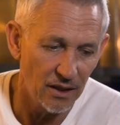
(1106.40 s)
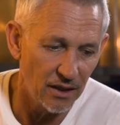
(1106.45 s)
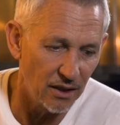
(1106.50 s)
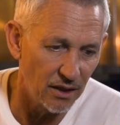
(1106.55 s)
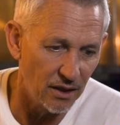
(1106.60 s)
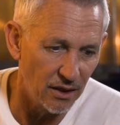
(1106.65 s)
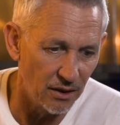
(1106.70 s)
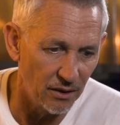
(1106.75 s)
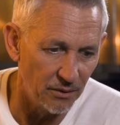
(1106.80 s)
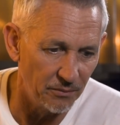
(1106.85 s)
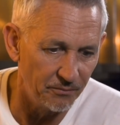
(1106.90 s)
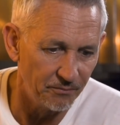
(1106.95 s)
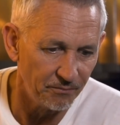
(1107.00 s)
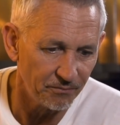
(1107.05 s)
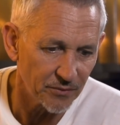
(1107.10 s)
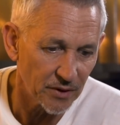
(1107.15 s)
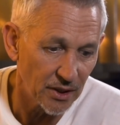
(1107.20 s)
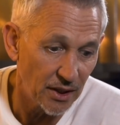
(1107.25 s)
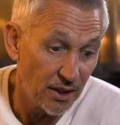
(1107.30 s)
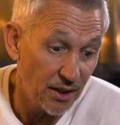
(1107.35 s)
Um,
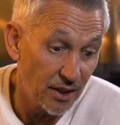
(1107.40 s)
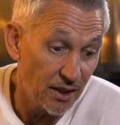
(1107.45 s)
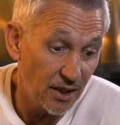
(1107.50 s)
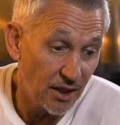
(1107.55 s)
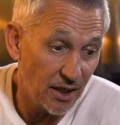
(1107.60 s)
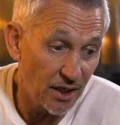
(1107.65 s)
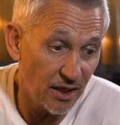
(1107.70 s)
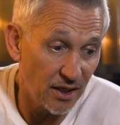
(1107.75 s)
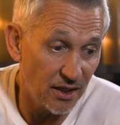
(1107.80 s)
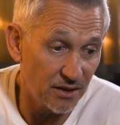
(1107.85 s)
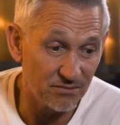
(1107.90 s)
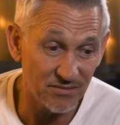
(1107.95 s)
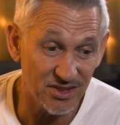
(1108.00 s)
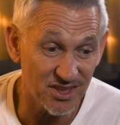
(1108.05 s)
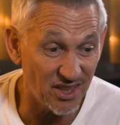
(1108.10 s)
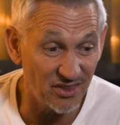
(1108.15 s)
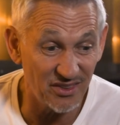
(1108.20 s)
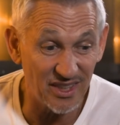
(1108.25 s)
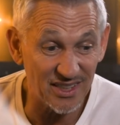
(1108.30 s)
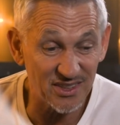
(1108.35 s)
and
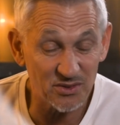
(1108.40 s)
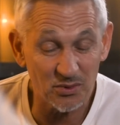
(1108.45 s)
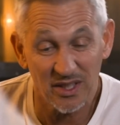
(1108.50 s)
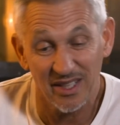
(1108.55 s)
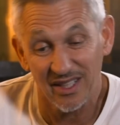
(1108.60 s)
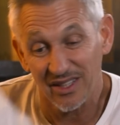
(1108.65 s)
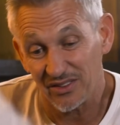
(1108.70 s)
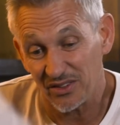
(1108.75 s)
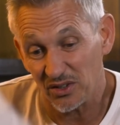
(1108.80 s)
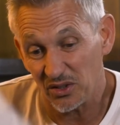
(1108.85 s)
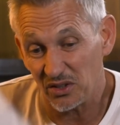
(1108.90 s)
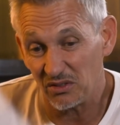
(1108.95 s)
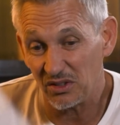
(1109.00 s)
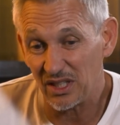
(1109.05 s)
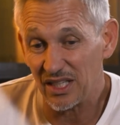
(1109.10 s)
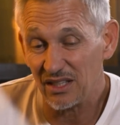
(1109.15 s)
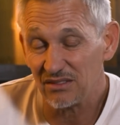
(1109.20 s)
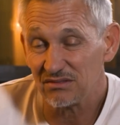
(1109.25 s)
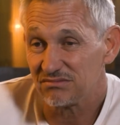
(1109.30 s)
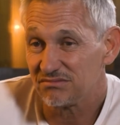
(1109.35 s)
so that's when I thought,
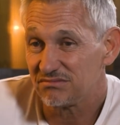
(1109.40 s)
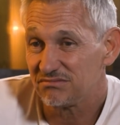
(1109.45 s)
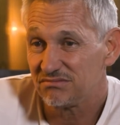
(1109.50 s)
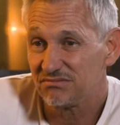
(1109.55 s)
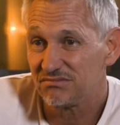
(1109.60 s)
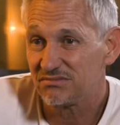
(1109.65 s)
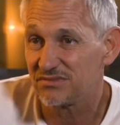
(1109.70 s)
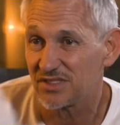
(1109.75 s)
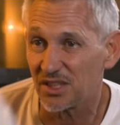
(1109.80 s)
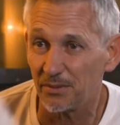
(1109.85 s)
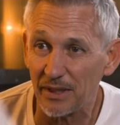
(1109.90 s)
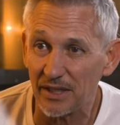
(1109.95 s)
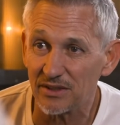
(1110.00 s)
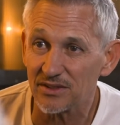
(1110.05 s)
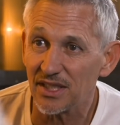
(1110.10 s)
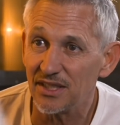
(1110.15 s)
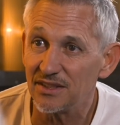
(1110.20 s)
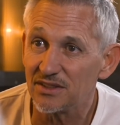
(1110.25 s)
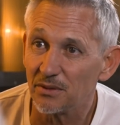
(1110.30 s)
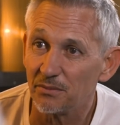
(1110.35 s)
well, I'll come out
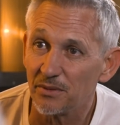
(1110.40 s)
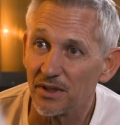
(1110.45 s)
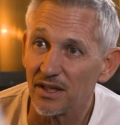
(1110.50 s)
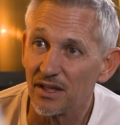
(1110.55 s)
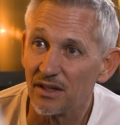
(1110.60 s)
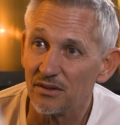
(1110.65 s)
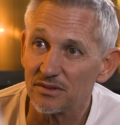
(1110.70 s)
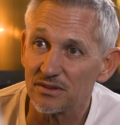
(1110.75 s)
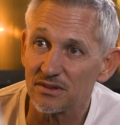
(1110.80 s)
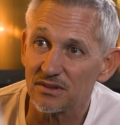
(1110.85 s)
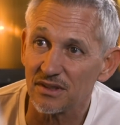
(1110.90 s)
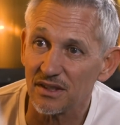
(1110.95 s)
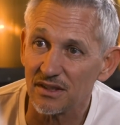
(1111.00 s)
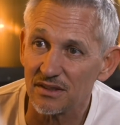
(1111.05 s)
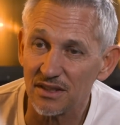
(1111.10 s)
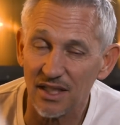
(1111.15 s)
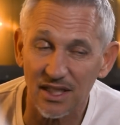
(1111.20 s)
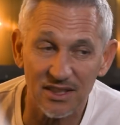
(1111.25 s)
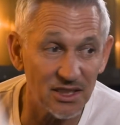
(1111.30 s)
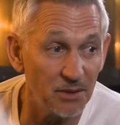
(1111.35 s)
and say something. I was uh,
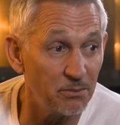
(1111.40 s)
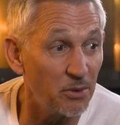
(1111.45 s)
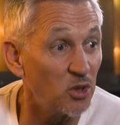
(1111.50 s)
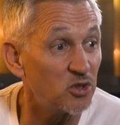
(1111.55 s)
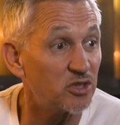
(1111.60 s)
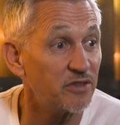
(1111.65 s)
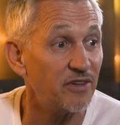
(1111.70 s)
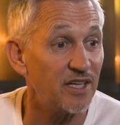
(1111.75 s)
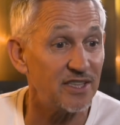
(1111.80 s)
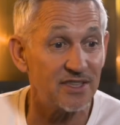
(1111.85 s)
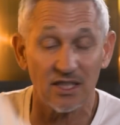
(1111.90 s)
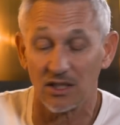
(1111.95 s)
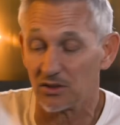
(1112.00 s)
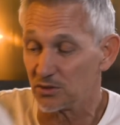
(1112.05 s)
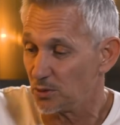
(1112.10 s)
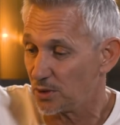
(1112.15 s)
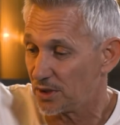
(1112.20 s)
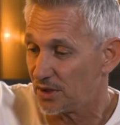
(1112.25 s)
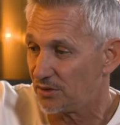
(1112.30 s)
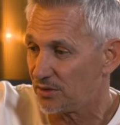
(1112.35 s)
actually motivated. I
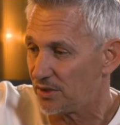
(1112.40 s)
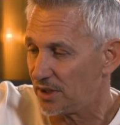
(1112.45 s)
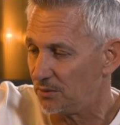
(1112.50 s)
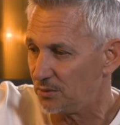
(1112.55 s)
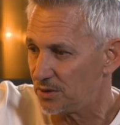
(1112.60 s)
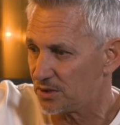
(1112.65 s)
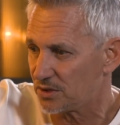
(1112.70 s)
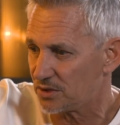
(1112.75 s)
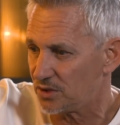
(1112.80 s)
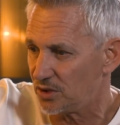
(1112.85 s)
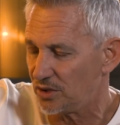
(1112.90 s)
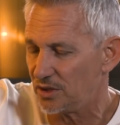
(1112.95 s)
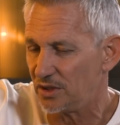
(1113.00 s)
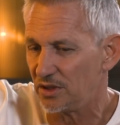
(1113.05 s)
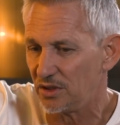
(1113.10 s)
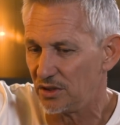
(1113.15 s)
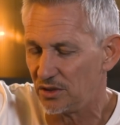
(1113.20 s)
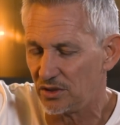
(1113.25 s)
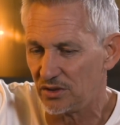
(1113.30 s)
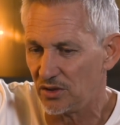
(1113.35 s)
was walking through, it was during
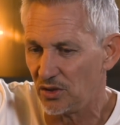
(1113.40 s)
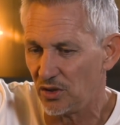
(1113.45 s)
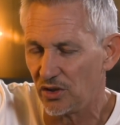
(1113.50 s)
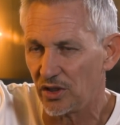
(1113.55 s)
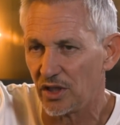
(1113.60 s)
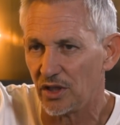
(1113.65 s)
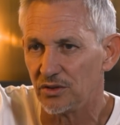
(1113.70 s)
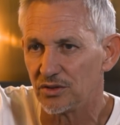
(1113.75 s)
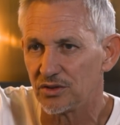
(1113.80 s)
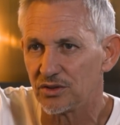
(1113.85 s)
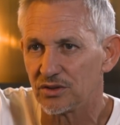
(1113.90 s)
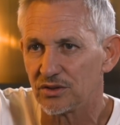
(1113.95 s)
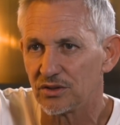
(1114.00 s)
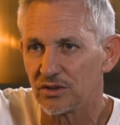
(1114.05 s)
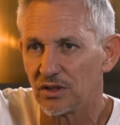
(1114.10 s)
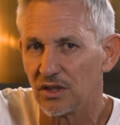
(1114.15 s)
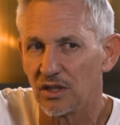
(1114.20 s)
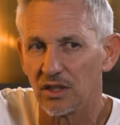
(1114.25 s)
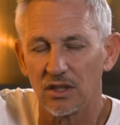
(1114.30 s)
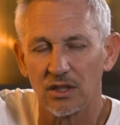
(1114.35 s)
the Euros
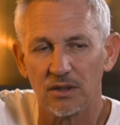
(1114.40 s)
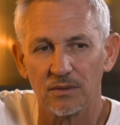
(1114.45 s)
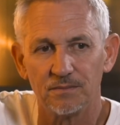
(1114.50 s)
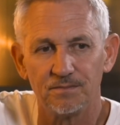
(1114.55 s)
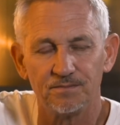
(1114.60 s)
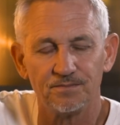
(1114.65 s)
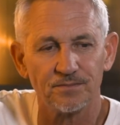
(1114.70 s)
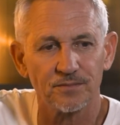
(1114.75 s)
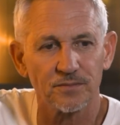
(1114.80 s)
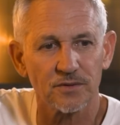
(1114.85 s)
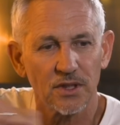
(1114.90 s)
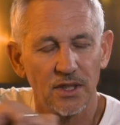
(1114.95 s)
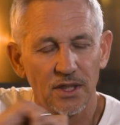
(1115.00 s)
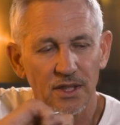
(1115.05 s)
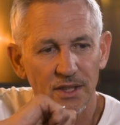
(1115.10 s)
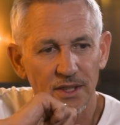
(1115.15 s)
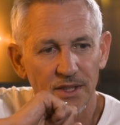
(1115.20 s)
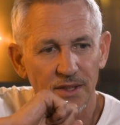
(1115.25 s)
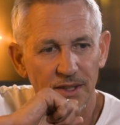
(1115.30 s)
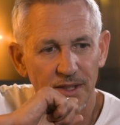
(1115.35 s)
um,
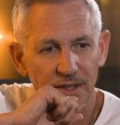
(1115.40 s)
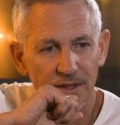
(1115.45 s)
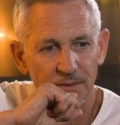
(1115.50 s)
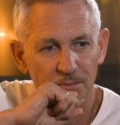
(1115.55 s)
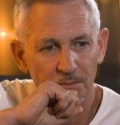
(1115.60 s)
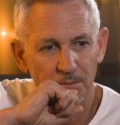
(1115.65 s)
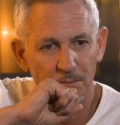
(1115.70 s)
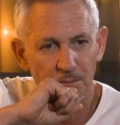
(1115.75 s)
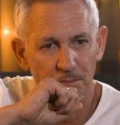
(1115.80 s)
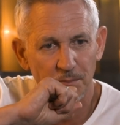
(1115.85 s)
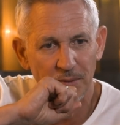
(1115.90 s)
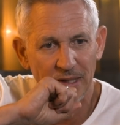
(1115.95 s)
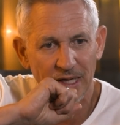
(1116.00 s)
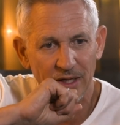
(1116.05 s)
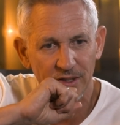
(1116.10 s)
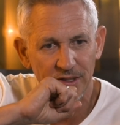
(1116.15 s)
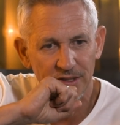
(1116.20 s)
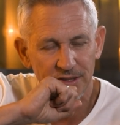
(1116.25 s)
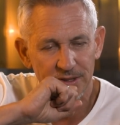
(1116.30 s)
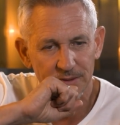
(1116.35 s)
in, in
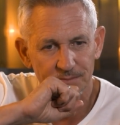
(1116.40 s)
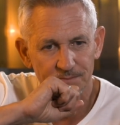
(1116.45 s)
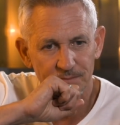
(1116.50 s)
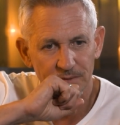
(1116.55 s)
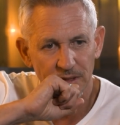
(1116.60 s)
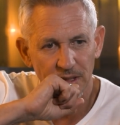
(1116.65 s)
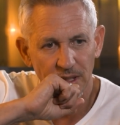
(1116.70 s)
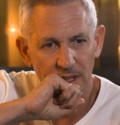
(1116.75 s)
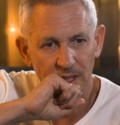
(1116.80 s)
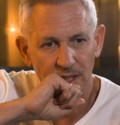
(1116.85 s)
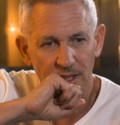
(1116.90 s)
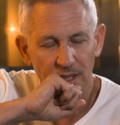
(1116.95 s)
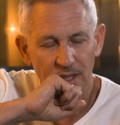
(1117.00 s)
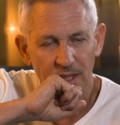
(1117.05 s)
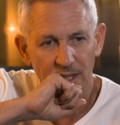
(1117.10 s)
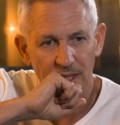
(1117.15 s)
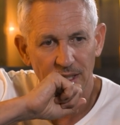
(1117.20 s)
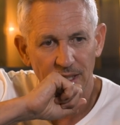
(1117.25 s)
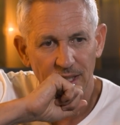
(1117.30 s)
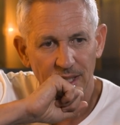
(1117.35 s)
Paris.
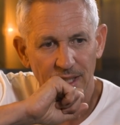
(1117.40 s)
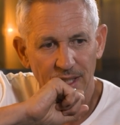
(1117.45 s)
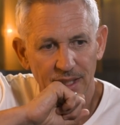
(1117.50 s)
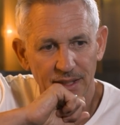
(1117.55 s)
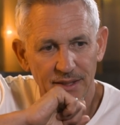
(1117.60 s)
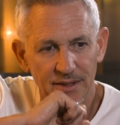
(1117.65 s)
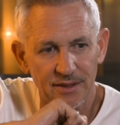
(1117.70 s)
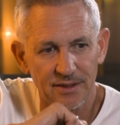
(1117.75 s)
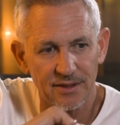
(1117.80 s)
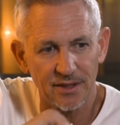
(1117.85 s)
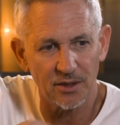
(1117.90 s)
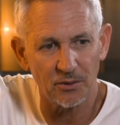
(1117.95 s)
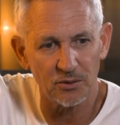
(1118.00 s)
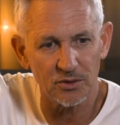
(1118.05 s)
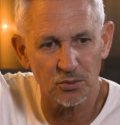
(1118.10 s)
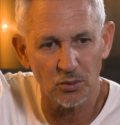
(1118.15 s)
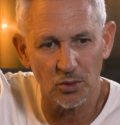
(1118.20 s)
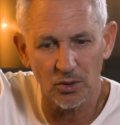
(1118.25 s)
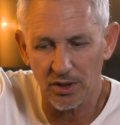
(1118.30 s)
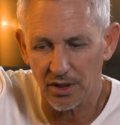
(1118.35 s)
And I
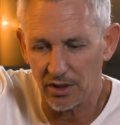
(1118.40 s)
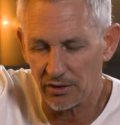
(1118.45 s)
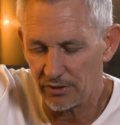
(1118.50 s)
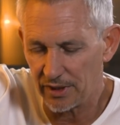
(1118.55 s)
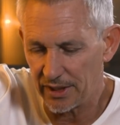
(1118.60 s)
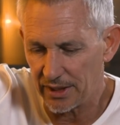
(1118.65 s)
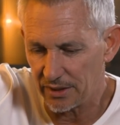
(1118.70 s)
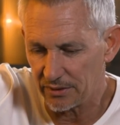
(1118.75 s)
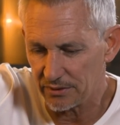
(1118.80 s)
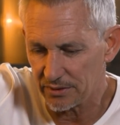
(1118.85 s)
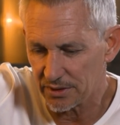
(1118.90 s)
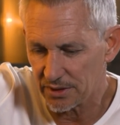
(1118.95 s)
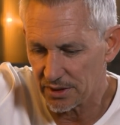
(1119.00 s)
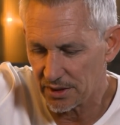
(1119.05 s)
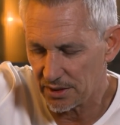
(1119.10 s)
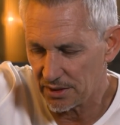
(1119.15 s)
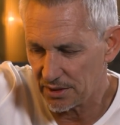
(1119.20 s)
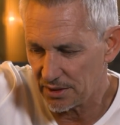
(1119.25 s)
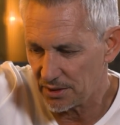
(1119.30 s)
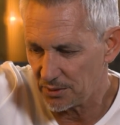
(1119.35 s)
was walking around
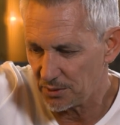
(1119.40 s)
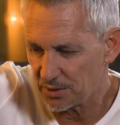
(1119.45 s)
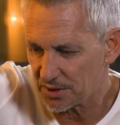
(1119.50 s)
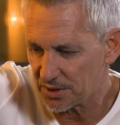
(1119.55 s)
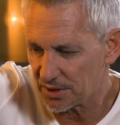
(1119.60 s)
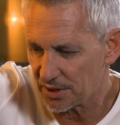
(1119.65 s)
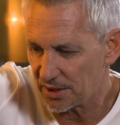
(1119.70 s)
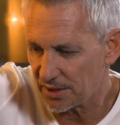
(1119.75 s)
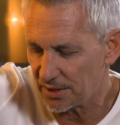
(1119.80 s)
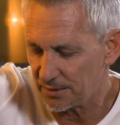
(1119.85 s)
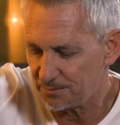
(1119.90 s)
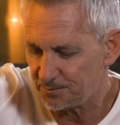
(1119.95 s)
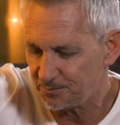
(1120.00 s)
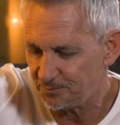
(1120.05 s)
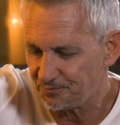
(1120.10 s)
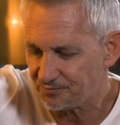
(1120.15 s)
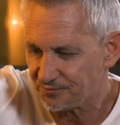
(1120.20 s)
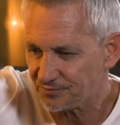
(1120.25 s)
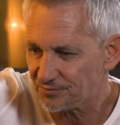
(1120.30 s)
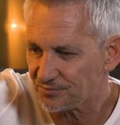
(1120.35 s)
and there was,
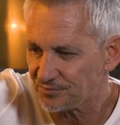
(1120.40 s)
um,